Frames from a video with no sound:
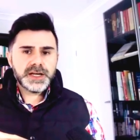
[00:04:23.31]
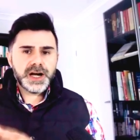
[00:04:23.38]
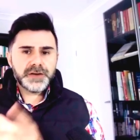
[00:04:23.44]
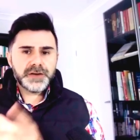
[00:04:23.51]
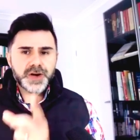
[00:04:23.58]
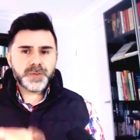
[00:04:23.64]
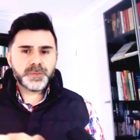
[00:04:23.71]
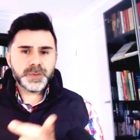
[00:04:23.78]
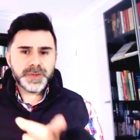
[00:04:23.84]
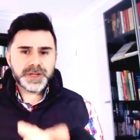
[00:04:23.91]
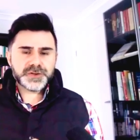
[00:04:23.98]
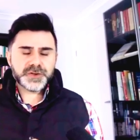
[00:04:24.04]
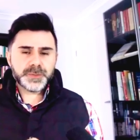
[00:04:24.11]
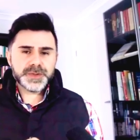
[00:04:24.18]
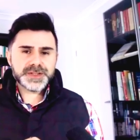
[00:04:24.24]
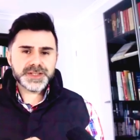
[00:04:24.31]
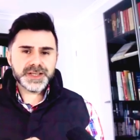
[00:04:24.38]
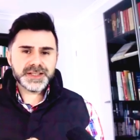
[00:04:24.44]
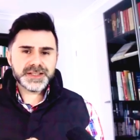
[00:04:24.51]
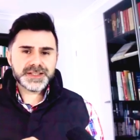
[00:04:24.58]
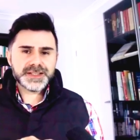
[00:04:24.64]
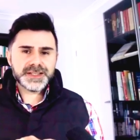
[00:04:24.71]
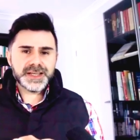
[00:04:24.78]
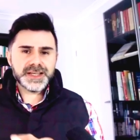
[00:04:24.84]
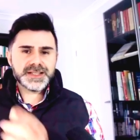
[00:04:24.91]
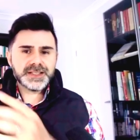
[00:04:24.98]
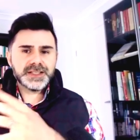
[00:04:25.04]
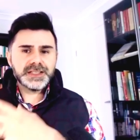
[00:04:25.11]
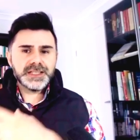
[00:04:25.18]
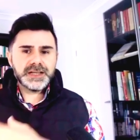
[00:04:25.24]
of complementary opposites is
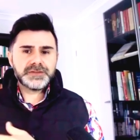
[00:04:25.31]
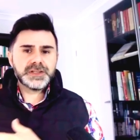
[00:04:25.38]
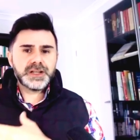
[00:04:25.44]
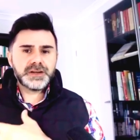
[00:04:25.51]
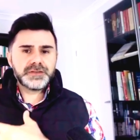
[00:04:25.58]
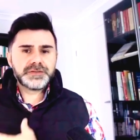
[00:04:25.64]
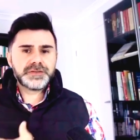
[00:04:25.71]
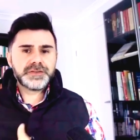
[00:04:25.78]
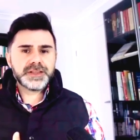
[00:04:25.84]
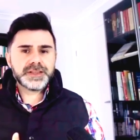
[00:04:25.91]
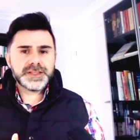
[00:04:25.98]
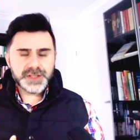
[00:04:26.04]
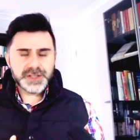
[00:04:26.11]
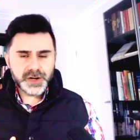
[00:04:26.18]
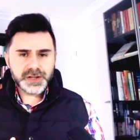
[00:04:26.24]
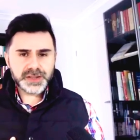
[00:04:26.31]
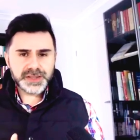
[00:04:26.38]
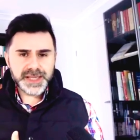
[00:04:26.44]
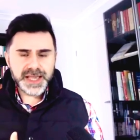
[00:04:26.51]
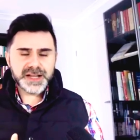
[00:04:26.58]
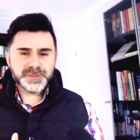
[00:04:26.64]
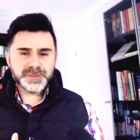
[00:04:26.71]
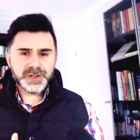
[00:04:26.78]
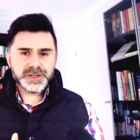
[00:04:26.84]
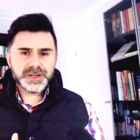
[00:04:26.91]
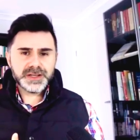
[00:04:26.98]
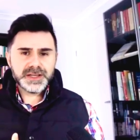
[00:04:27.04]
at the level of the earth, the animal.